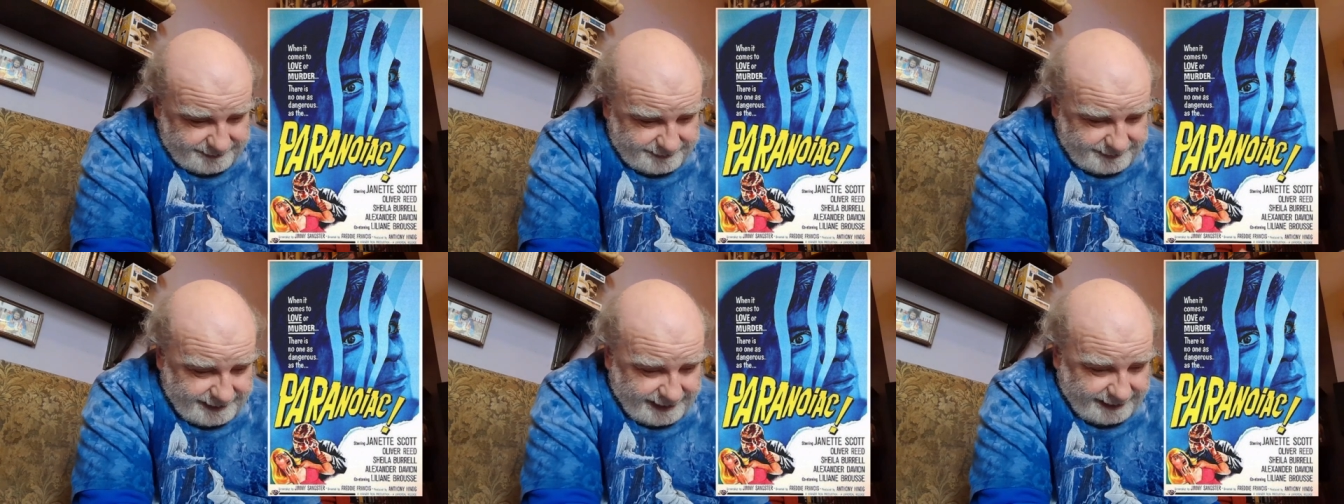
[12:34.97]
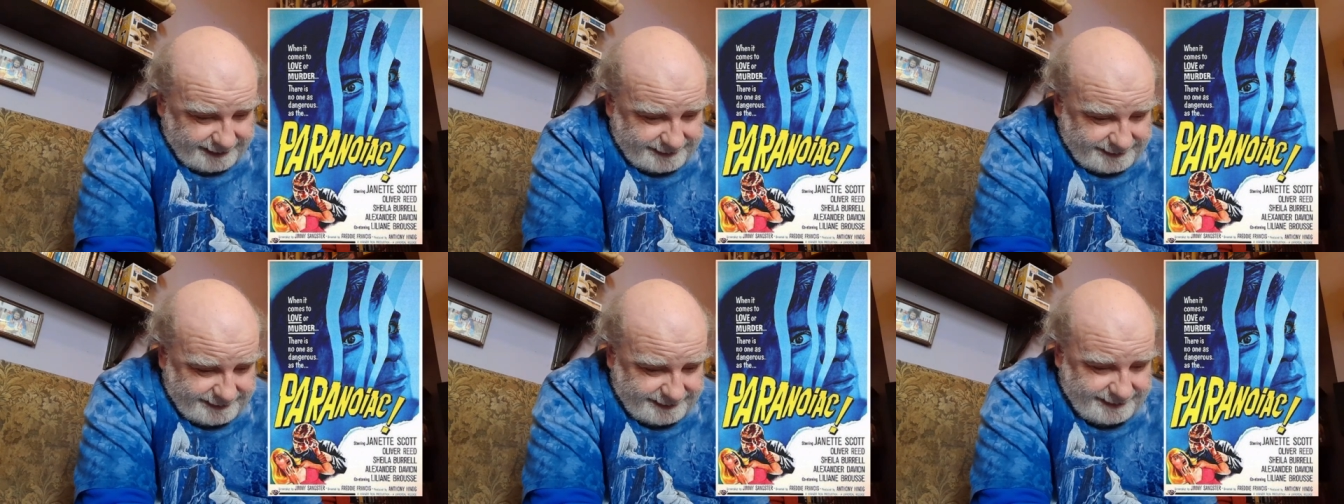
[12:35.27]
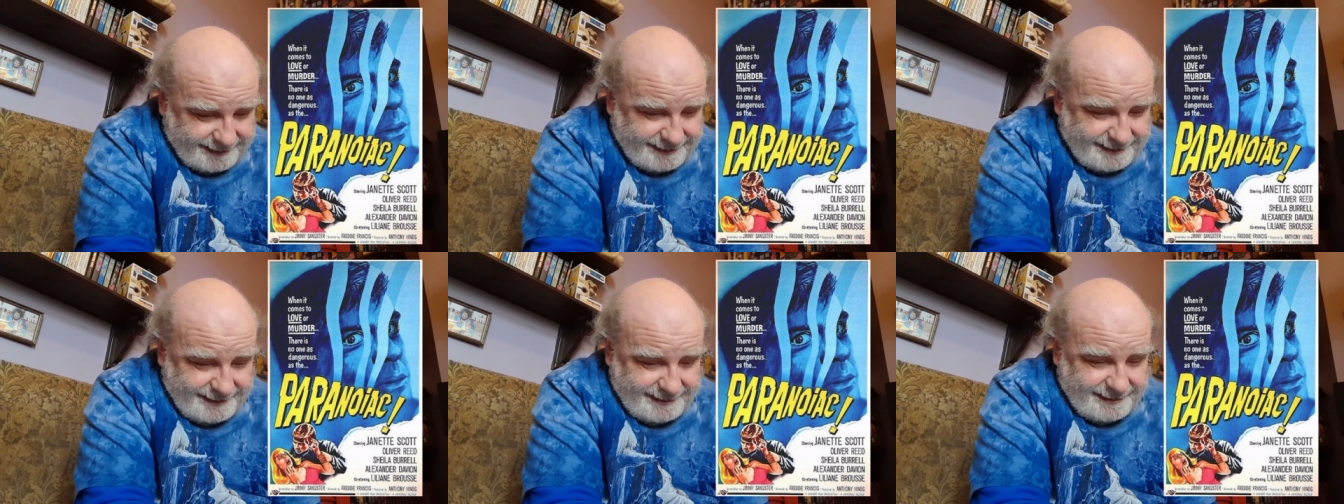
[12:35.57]
Yes.
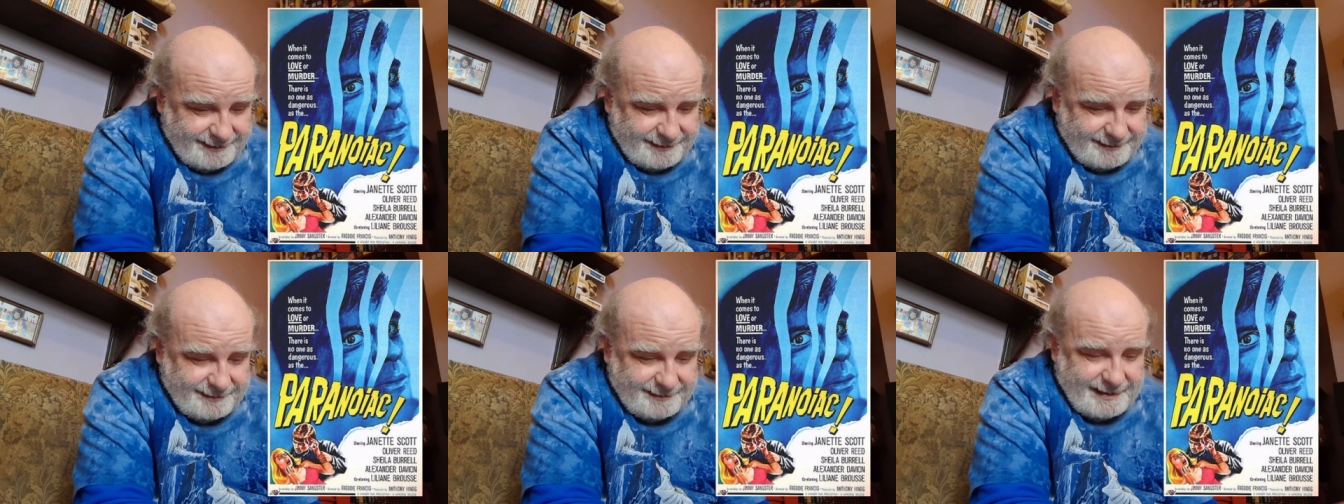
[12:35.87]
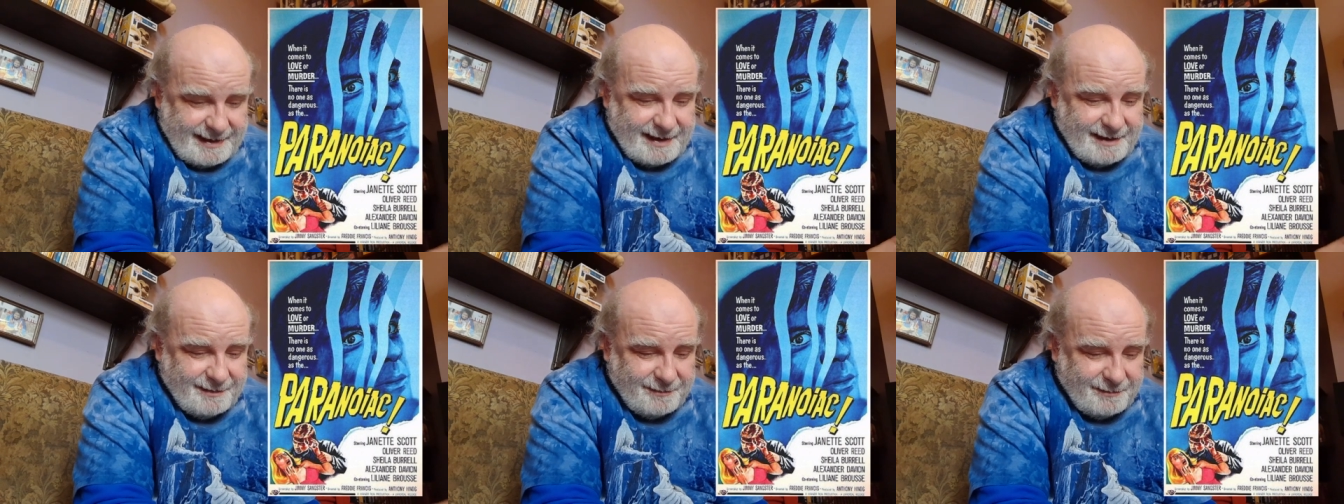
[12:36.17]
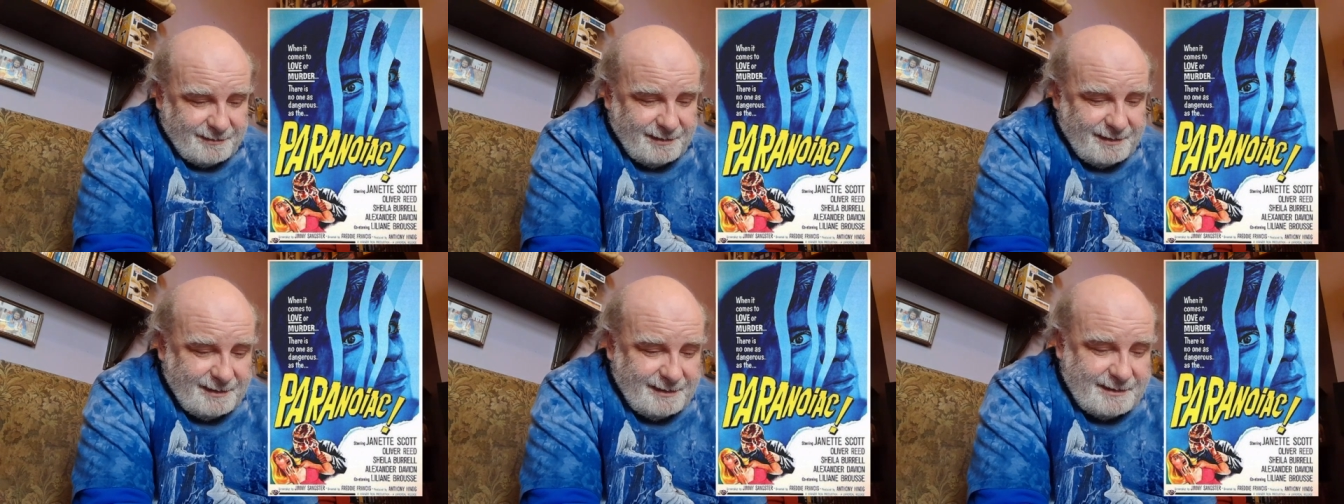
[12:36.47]

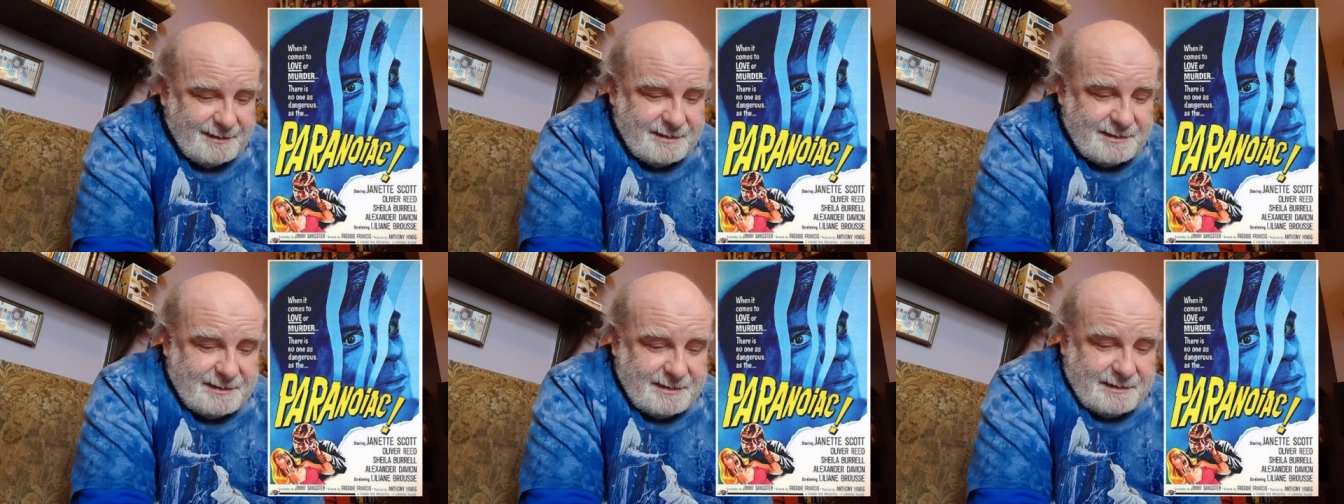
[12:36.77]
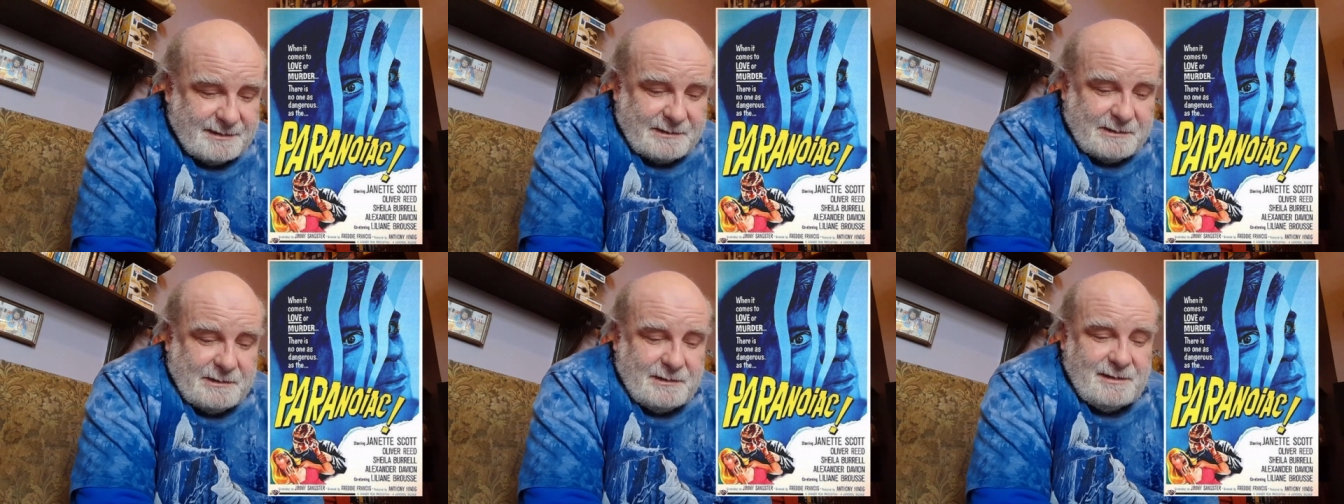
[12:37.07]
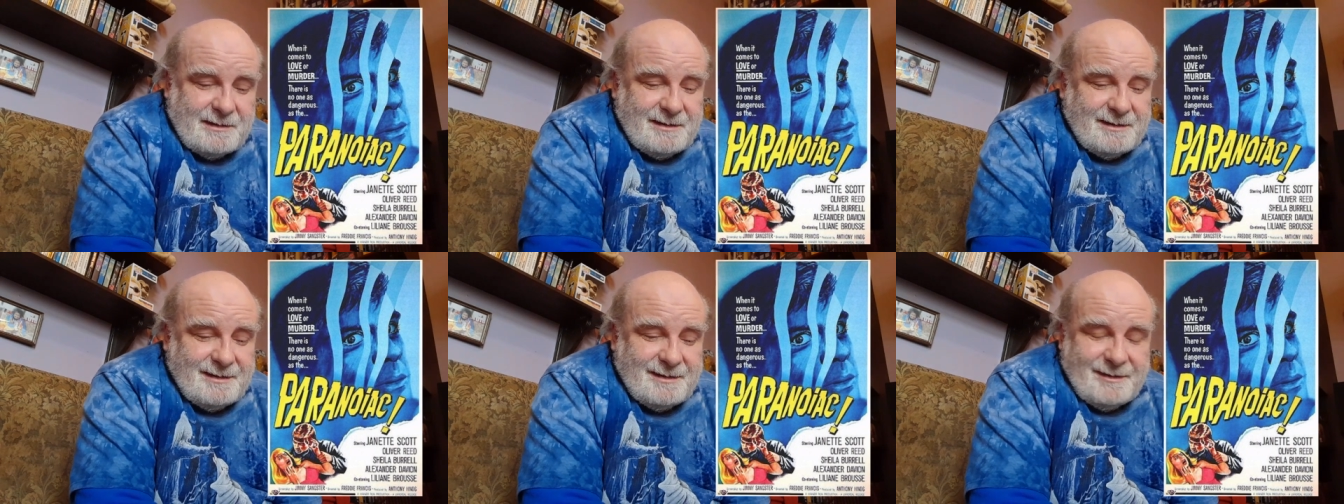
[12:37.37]
Now,
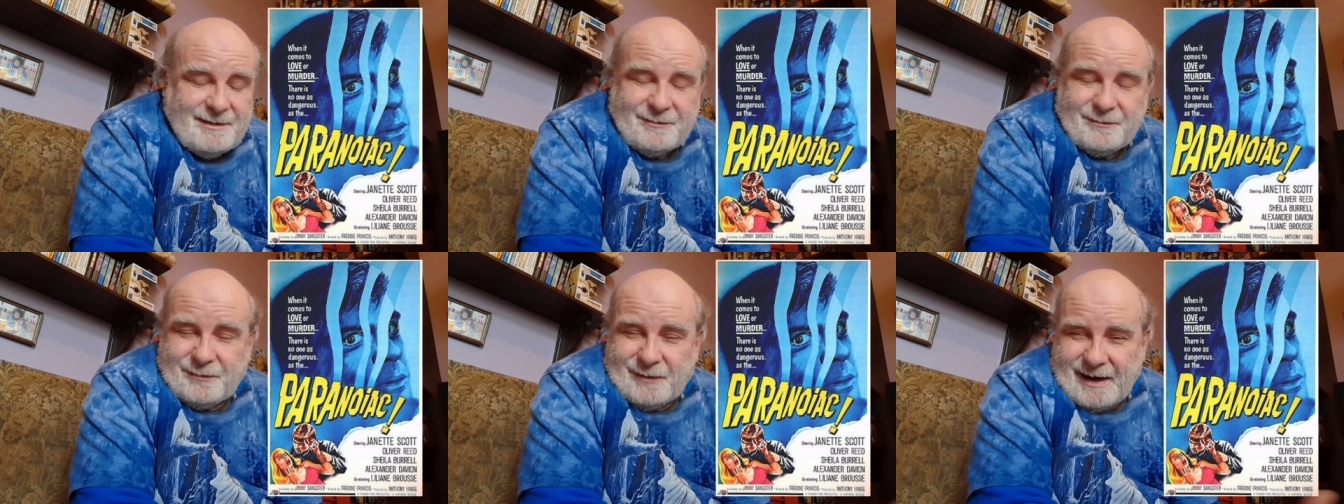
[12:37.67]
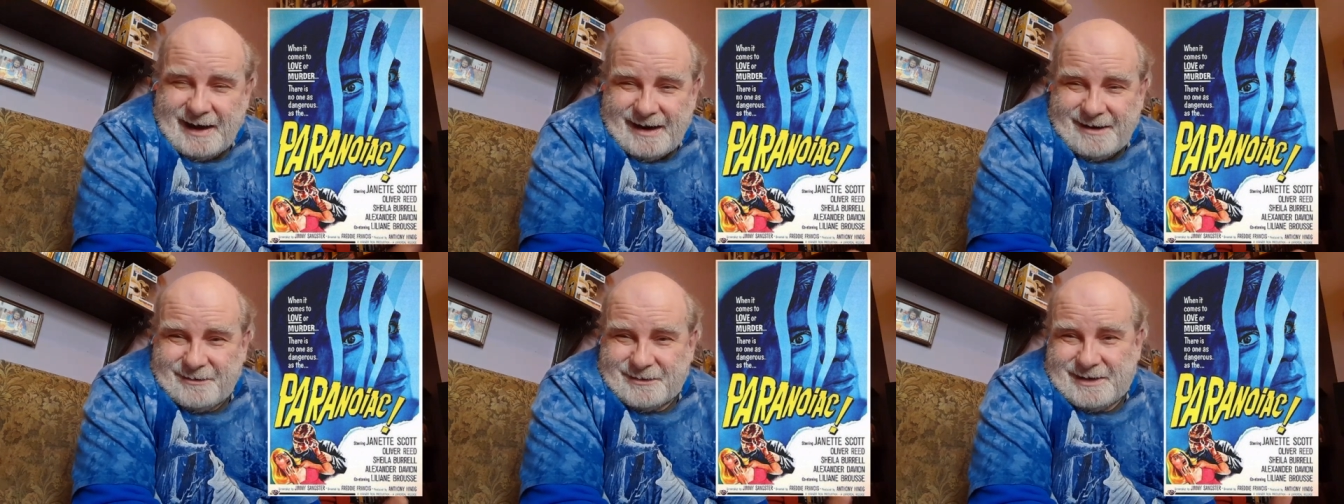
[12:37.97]
how